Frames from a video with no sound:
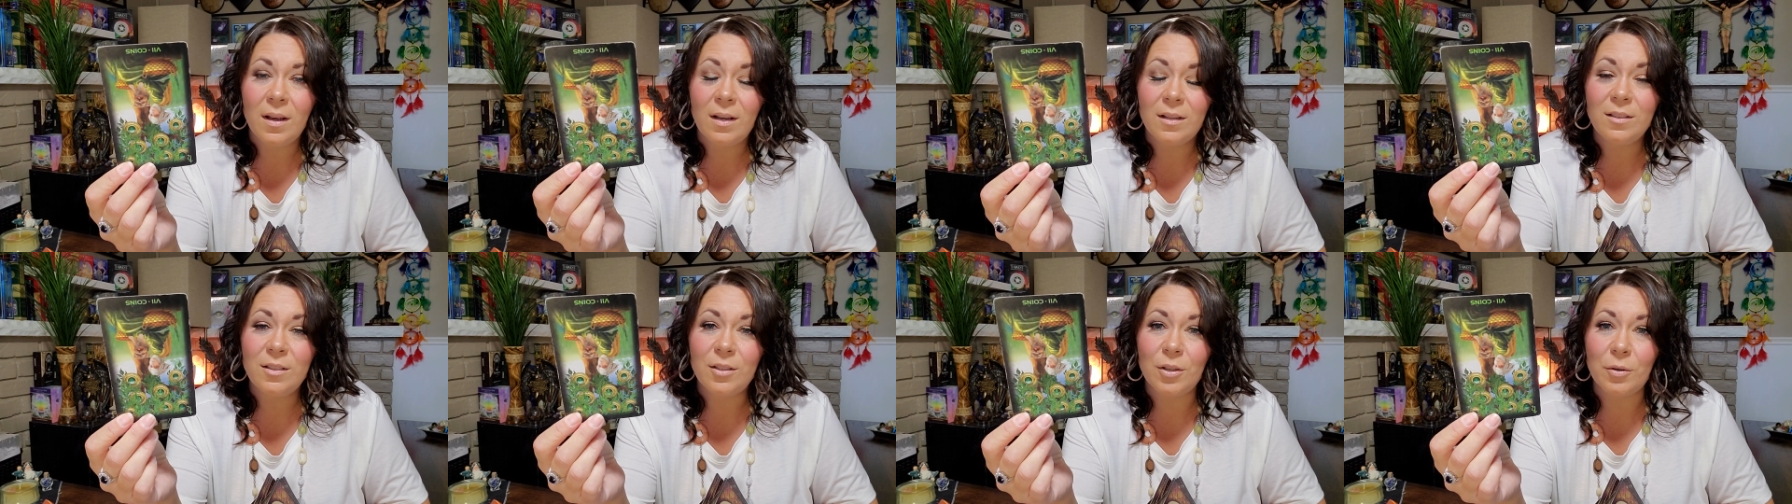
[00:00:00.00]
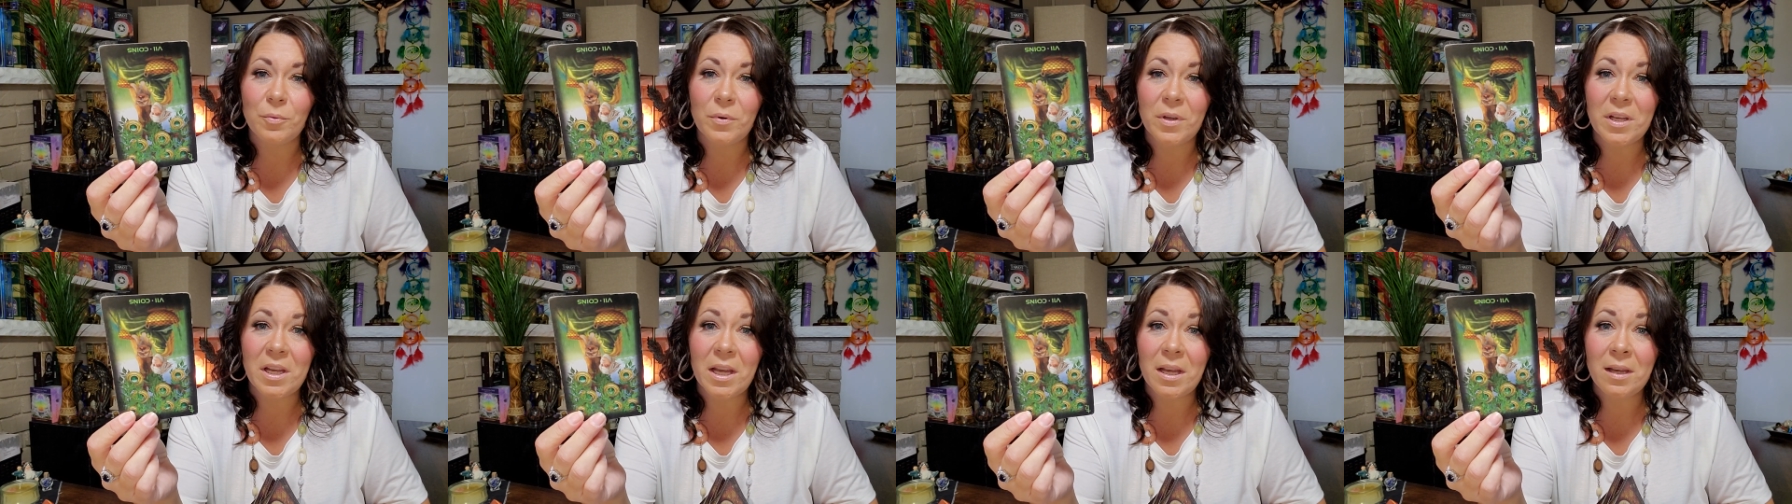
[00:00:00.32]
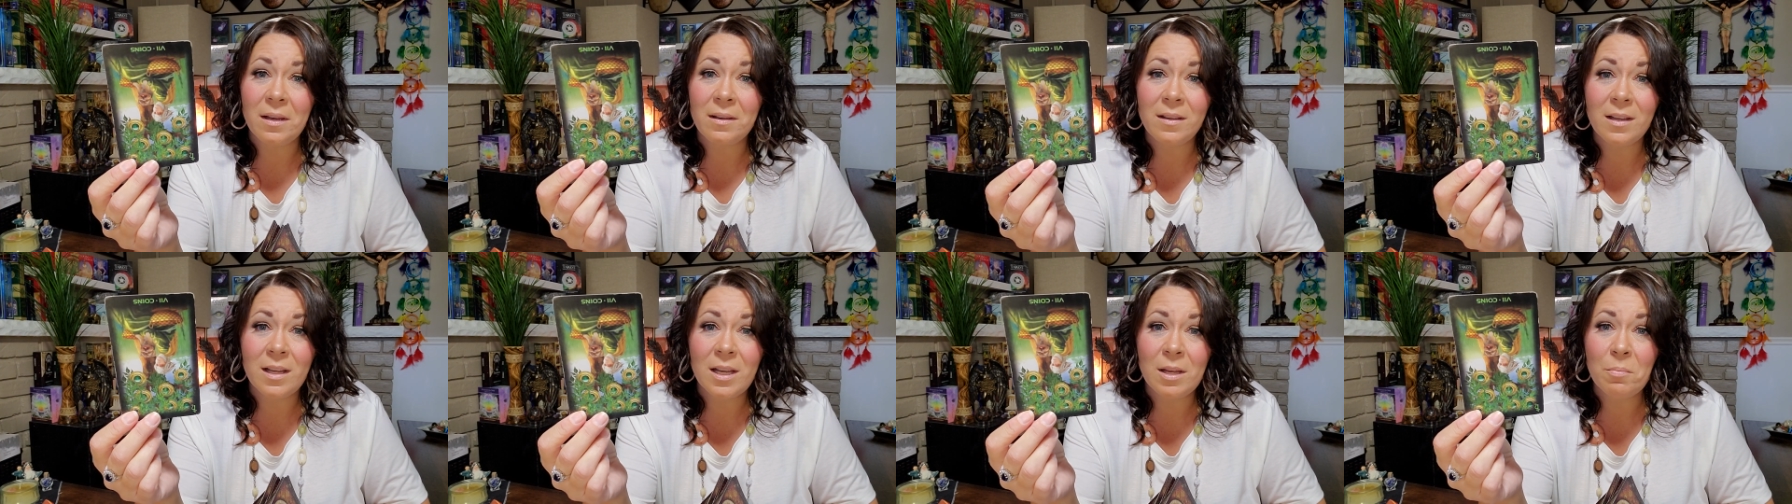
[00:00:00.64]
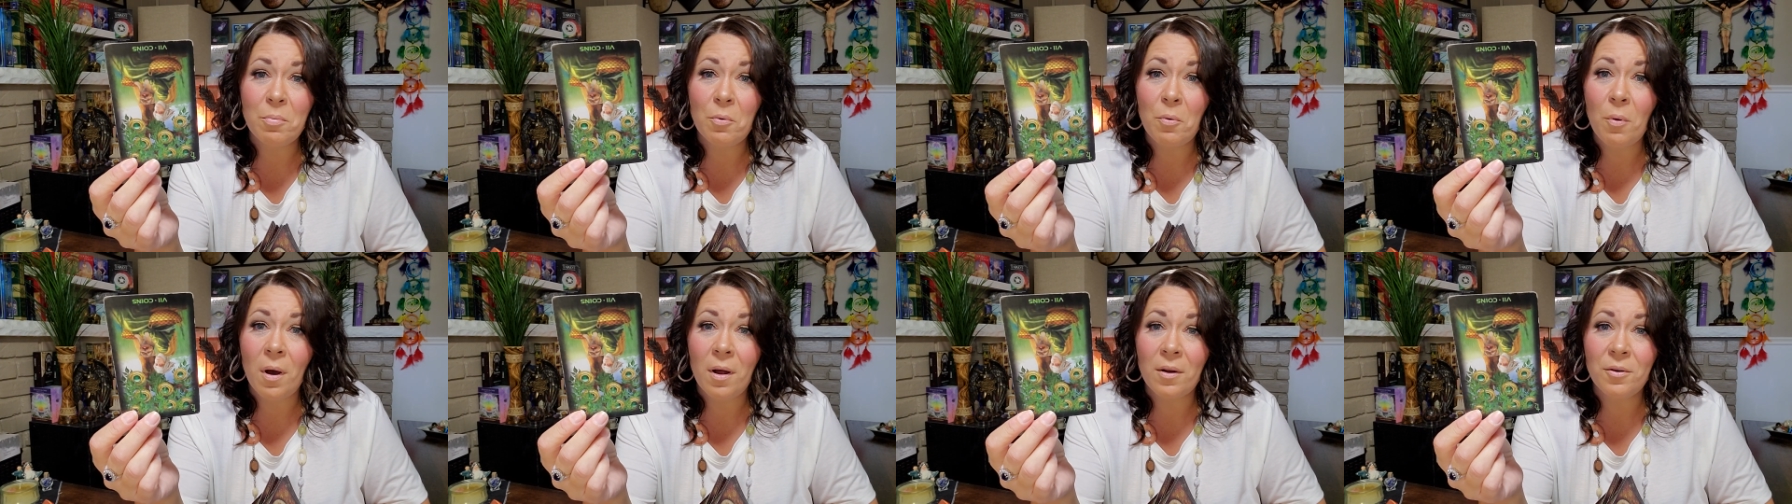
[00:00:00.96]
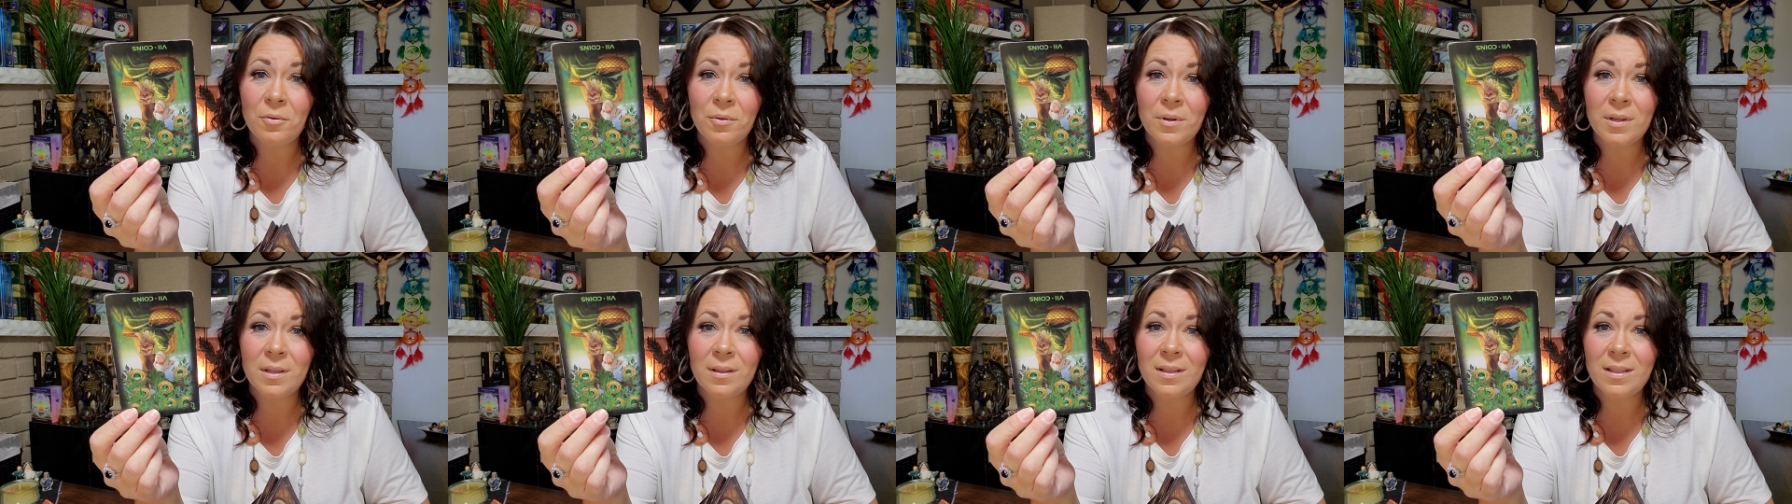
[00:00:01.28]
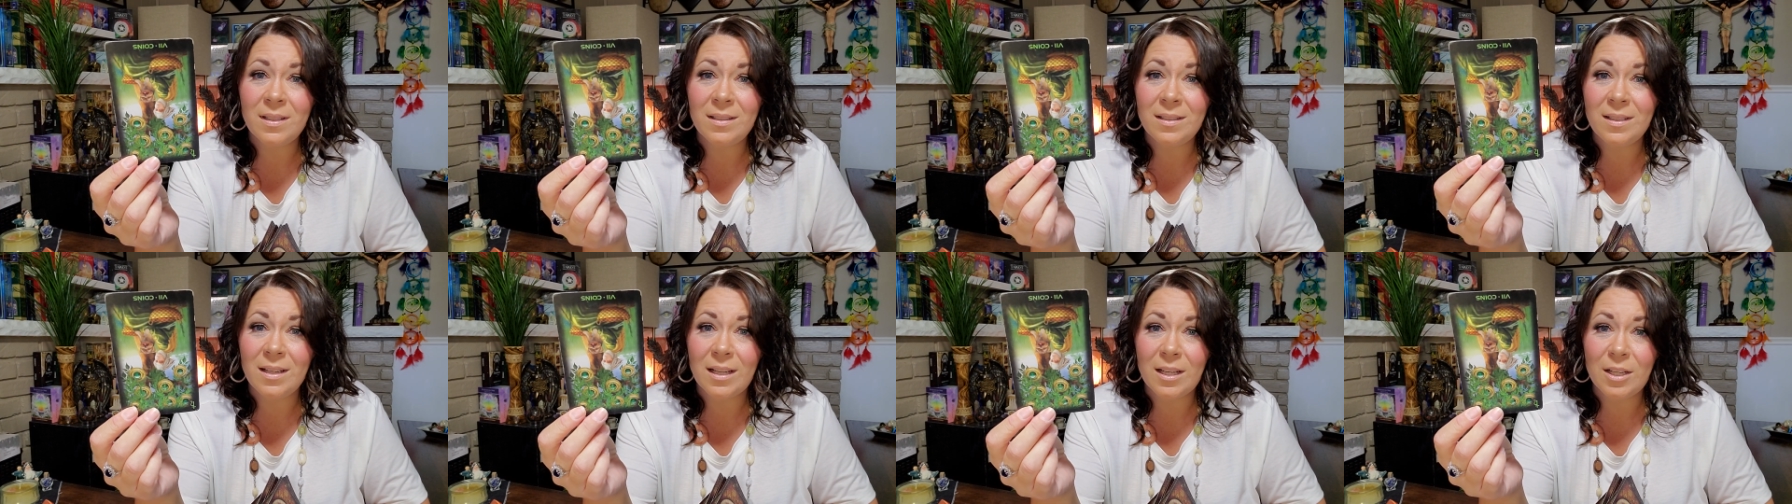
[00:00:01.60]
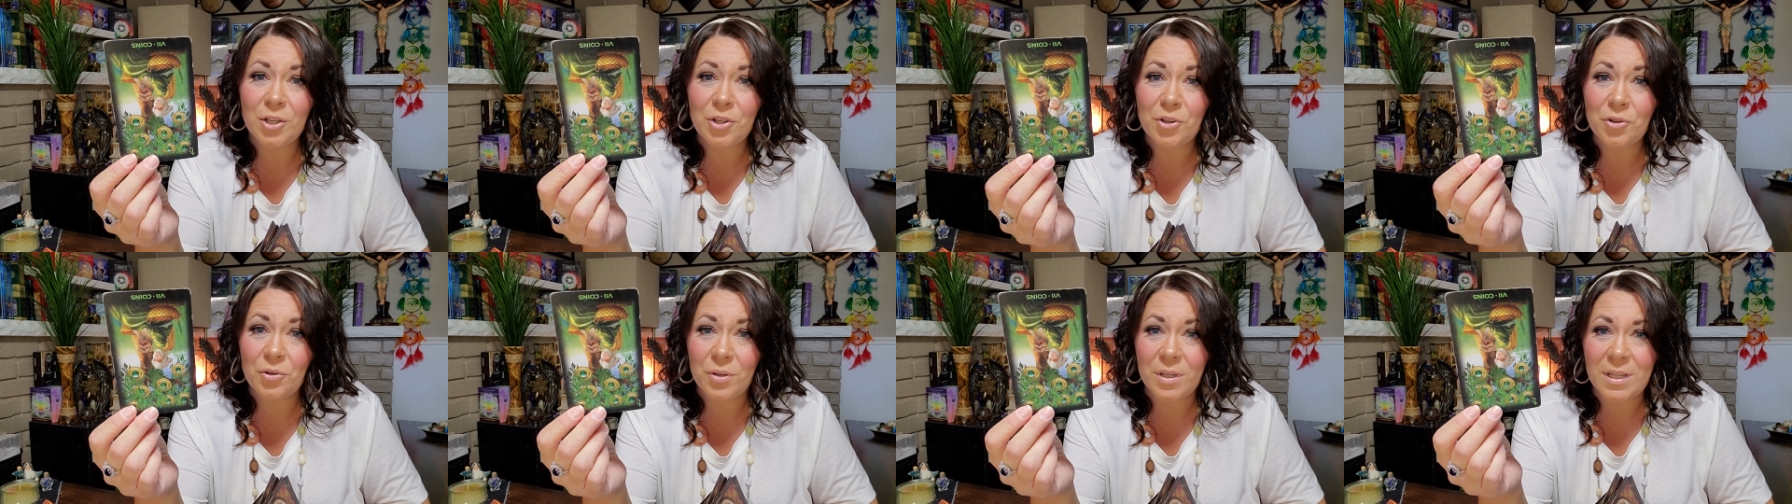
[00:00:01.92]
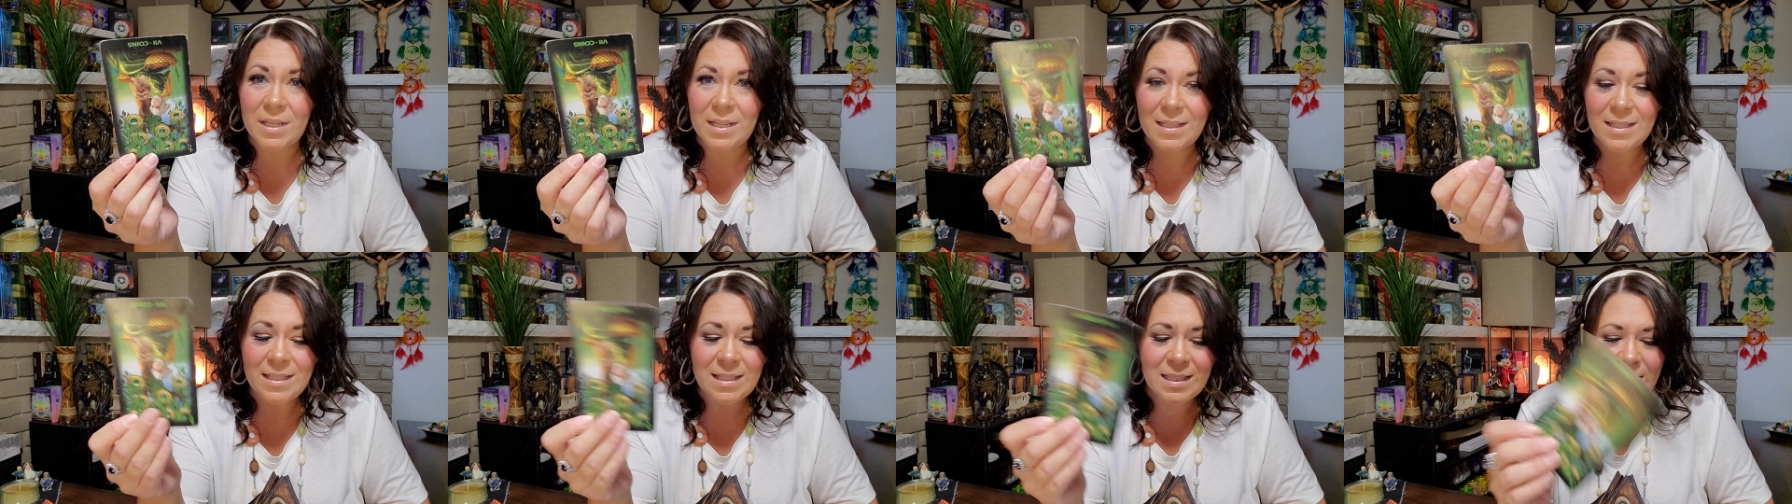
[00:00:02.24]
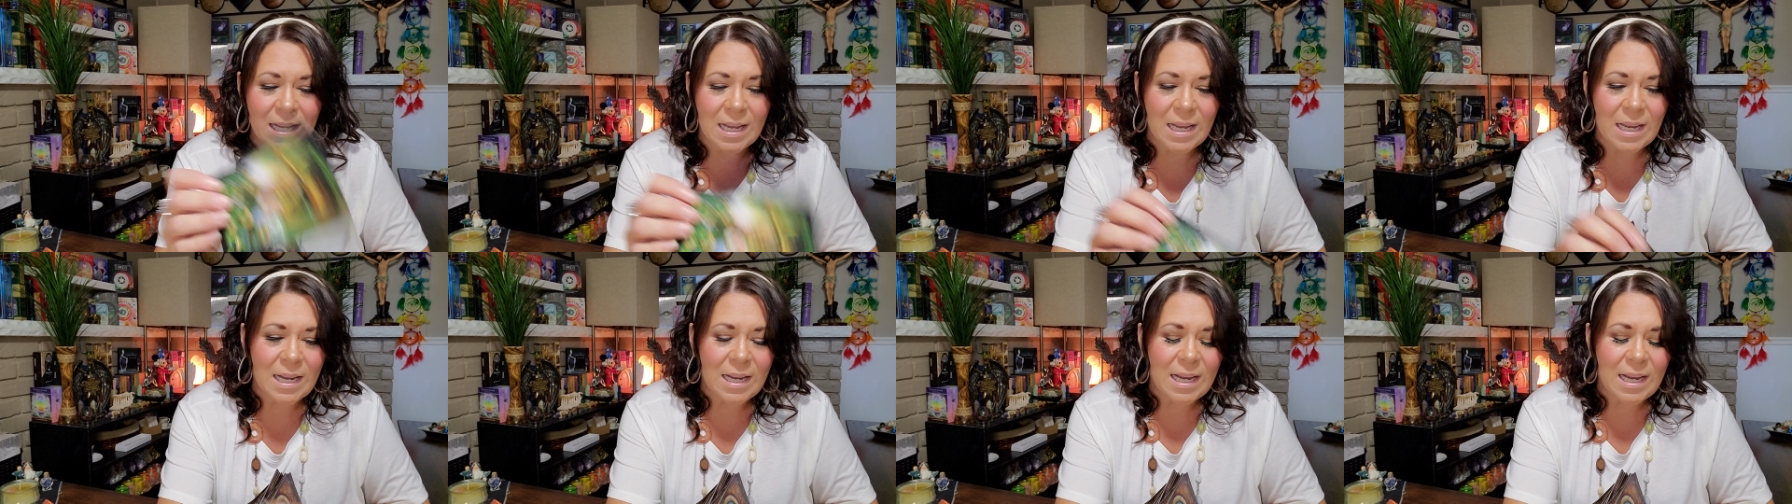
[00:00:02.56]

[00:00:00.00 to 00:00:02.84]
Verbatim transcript: So we can't keep watering these dead trees.